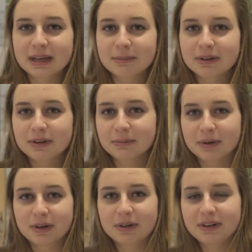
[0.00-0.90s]
chemical and
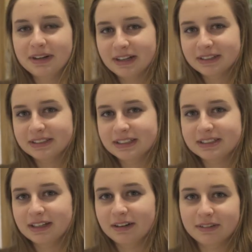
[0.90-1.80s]
barcode
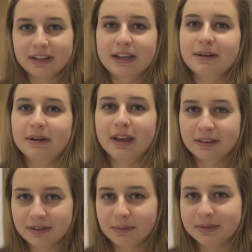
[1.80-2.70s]
analysis of a Latin
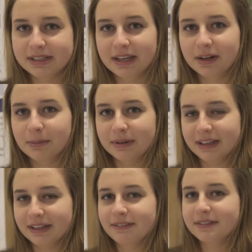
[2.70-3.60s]
ethnobotanical
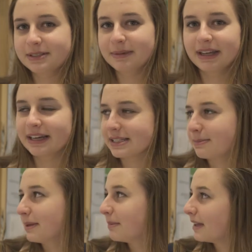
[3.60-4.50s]
plant, Vismia
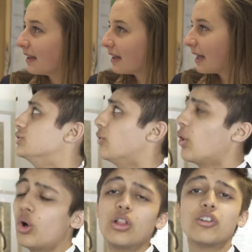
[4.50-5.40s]
SPP. The
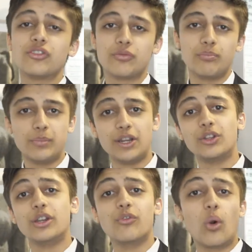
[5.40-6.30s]
role of
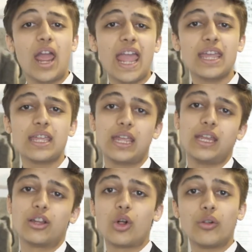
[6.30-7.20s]
MIR34A
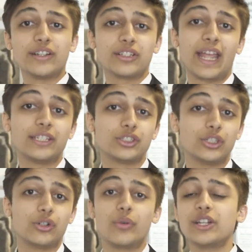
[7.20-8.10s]
in colorectal
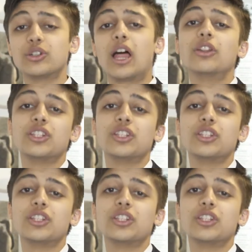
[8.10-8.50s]
cancer racial health